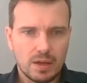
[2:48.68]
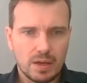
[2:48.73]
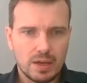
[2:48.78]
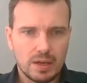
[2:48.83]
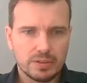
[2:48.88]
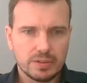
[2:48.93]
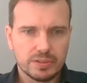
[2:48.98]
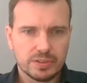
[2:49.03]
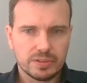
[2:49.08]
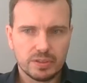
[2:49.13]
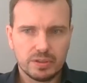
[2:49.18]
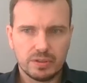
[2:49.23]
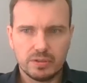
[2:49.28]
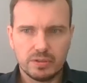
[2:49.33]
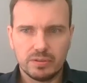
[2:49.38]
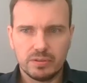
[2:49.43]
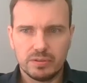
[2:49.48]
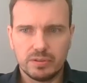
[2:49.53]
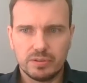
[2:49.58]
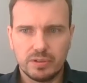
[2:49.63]
And
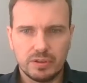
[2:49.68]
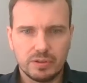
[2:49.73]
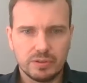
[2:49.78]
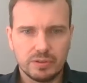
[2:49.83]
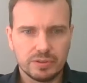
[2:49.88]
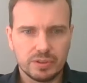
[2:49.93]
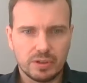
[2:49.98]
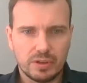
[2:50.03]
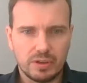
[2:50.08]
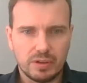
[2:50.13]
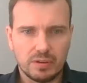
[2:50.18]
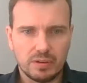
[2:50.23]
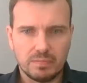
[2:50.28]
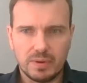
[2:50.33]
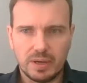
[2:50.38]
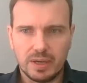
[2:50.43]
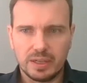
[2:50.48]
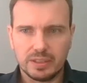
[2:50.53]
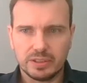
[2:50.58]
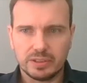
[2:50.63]
so those are
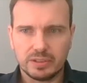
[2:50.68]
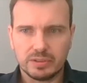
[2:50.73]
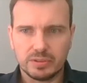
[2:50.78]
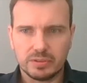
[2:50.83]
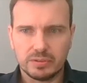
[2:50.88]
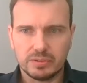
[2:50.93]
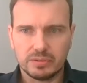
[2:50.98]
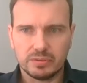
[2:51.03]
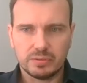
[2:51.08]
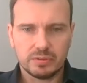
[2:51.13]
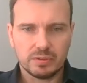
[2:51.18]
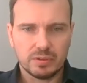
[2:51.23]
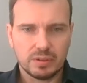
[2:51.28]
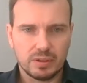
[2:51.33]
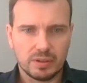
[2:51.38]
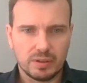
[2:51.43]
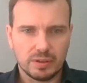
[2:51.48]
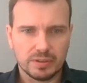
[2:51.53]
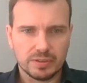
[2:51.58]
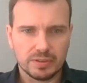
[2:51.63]
my two
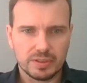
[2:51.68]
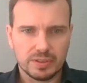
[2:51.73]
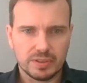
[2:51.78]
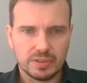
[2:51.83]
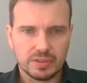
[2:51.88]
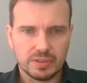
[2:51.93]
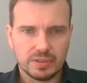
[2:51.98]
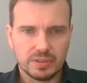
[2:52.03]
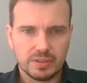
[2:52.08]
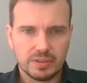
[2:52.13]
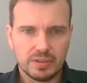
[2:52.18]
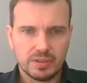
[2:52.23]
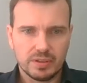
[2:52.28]
answers.